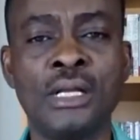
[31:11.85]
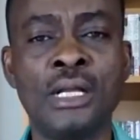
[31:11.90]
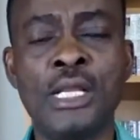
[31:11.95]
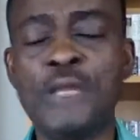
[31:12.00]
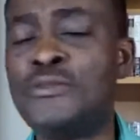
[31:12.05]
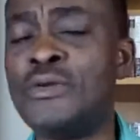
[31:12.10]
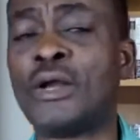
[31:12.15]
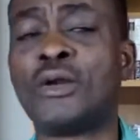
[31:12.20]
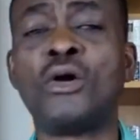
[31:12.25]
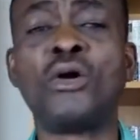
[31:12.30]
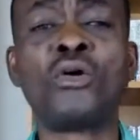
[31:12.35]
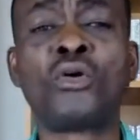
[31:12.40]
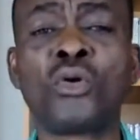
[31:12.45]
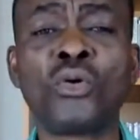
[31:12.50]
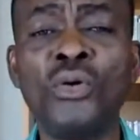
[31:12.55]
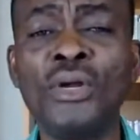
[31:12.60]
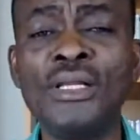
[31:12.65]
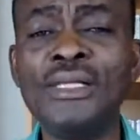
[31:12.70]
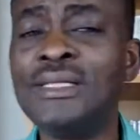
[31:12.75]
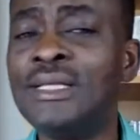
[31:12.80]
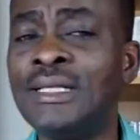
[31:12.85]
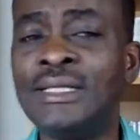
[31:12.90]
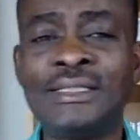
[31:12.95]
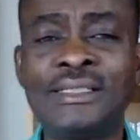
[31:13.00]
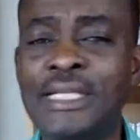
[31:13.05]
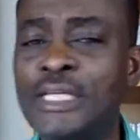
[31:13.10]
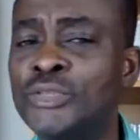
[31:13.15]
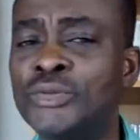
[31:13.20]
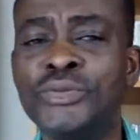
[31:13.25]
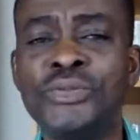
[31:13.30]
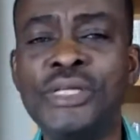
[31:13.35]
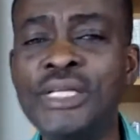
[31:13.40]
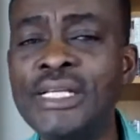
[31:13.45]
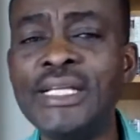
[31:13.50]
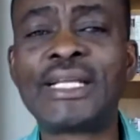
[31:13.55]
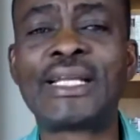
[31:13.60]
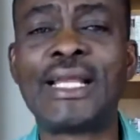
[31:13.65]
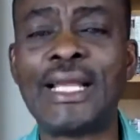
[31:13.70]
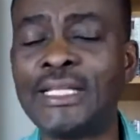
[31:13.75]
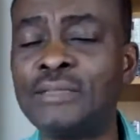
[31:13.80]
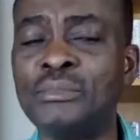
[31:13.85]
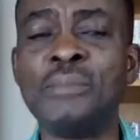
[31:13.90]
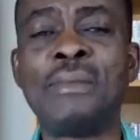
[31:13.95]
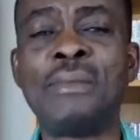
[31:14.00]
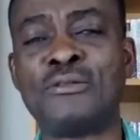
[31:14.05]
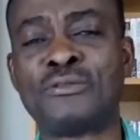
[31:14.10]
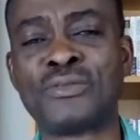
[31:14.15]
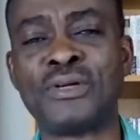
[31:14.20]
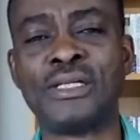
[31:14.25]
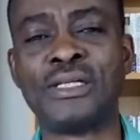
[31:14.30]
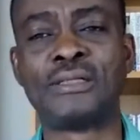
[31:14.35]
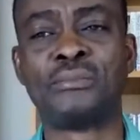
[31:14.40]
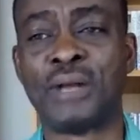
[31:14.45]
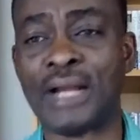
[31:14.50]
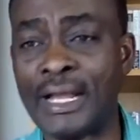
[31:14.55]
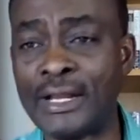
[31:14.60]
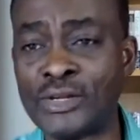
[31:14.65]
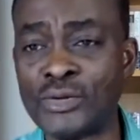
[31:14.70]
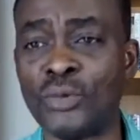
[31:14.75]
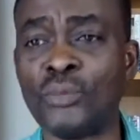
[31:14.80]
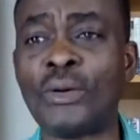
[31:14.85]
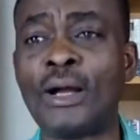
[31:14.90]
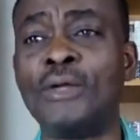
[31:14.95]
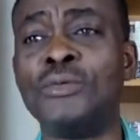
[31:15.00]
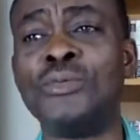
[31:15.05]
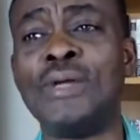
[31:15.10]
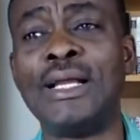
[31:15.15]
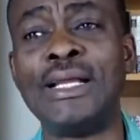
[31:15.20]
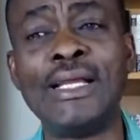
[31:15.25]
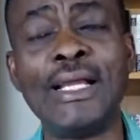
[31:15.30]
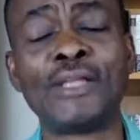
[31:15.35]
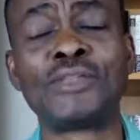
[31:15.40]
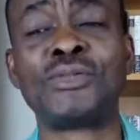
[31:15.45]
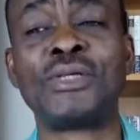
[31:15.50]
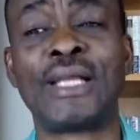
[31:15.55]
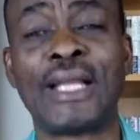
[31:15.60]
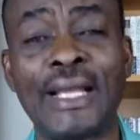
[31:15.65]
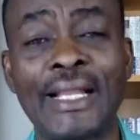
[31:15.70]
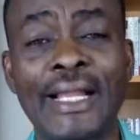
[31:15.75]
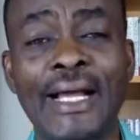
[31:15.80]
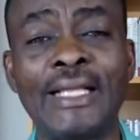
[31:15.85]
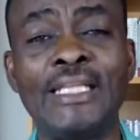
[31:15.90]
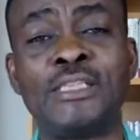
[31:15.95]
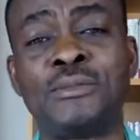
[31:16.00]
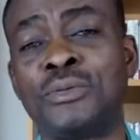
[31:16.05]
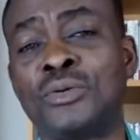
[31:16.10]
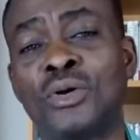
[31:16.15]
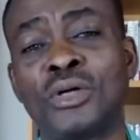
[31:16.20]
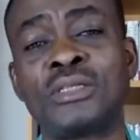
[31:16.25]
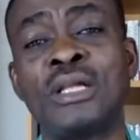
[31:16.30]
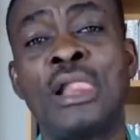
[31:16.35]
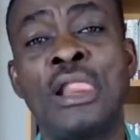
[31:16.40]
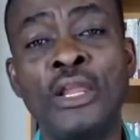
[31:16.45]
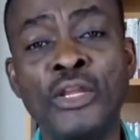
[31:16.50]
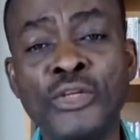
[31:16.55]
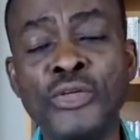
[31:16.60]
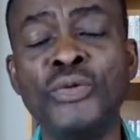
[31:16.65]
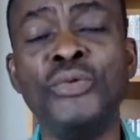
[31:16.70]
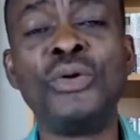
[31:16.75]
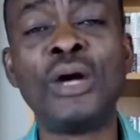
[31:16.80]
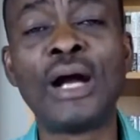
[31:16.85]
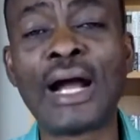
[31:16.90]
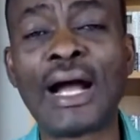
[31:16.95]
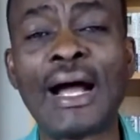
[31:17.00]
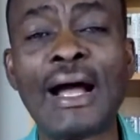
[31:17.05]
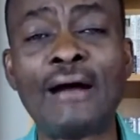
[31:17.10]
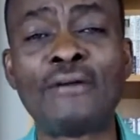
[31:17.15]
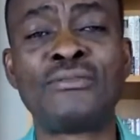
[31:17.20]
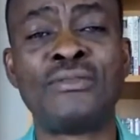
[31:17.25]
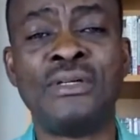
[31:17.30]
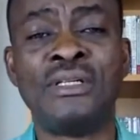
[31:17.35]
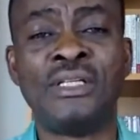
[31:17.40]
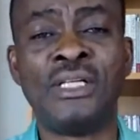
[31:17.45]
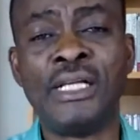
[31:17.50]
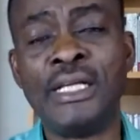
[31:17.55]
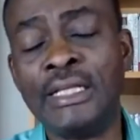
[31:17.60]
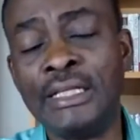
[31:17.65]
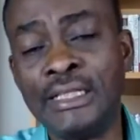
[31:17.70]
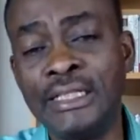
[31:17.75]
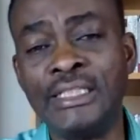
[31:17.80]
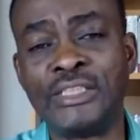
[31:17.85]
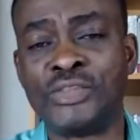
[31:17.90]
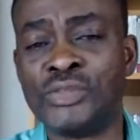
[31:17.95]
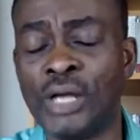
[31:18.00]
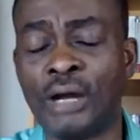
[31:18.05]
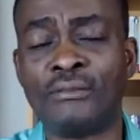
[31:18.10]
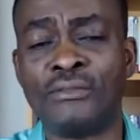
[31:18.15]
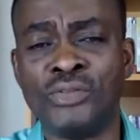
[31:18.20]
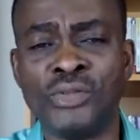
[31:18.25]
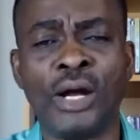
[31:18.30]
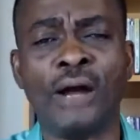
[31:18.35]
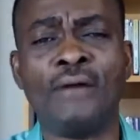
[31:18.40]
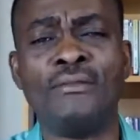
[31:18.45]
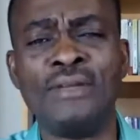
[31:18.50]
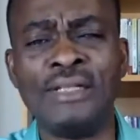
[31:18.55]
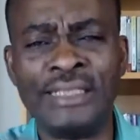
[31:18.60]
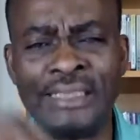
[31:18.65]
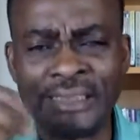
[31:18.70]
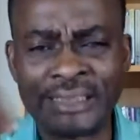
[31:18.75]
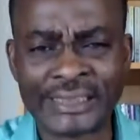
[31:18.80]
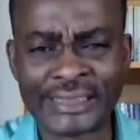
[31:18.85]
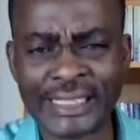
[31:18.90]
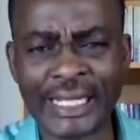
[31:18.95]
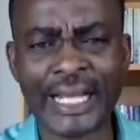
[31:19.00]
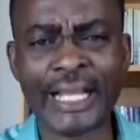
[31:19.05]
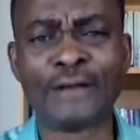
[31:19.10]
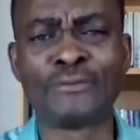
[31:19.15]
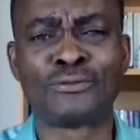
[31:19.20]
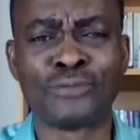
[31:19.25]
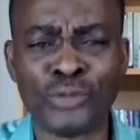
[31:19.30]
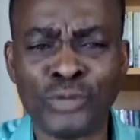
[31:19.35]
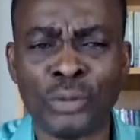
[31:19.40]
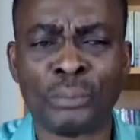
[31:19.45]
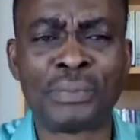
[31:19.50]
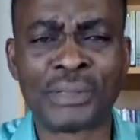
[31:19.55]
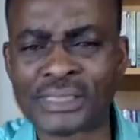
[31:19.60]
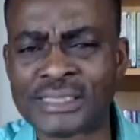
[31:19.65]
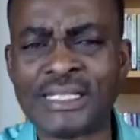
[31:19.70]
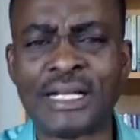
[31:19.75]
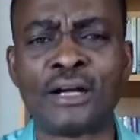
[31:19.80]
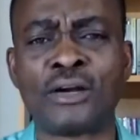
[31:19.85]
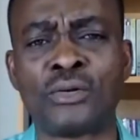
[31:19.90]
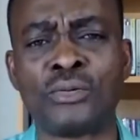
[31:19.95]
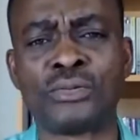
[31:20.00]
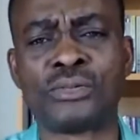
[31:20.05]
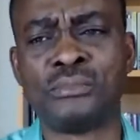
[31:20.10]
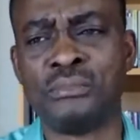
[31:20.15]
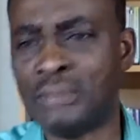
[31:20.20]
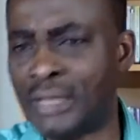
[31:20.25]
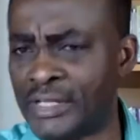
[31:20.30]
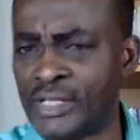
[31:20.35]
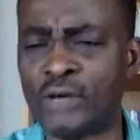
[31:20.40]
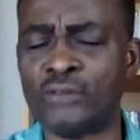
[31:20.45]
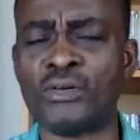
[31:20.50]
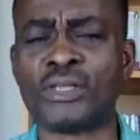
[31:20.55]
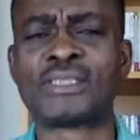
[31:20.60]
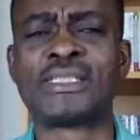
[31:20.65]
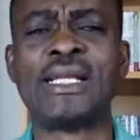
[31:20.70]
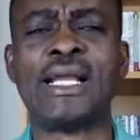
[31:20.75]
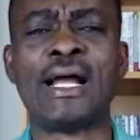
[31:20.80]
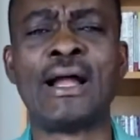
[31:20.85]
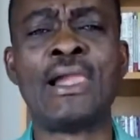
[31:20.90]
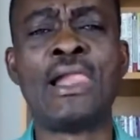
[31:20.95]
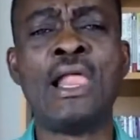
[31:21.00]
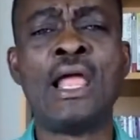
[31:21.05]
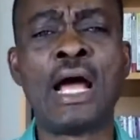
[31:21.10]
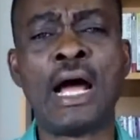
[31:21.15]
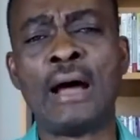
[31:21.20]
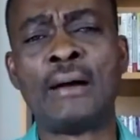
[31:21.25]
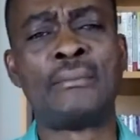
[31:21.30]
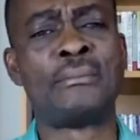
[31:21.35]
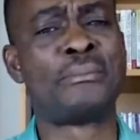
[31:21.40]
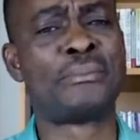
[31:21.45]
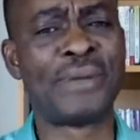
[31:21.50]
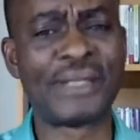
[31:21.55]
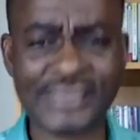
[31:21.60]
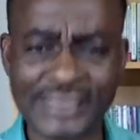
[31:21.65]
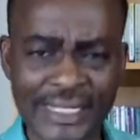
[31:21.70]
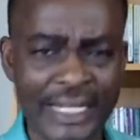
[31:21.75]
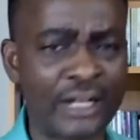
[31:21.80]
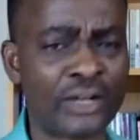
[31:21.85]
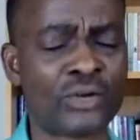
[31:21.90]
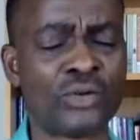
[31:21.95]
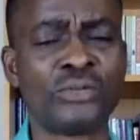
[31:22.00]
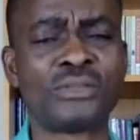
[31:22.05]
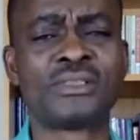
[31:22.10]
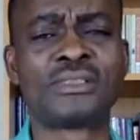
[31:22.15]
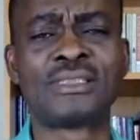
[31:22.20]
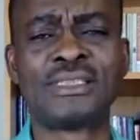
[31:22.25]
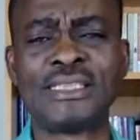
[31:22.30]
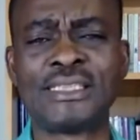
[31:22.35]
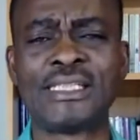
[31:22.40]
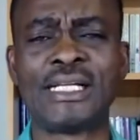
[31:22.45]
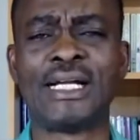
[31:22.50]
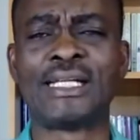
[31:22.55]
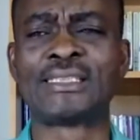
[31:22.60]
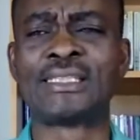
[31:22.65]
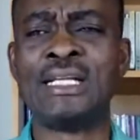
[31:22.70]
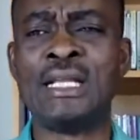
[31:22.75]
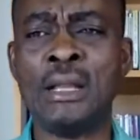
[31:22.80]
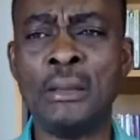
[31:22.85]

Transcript: If you're not growing, then you really can't be my friend. But I know why we're here together is because you have a niche. You have a desire for your personal growth. Many of us here are personal growth teachers.